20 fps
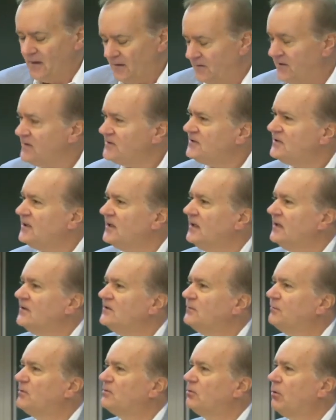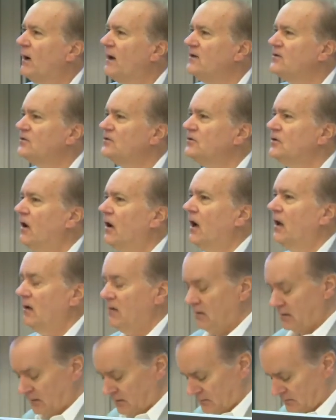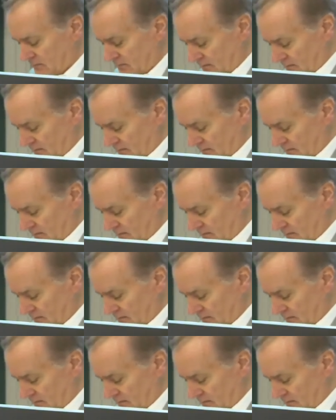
This is persuasion dialogue.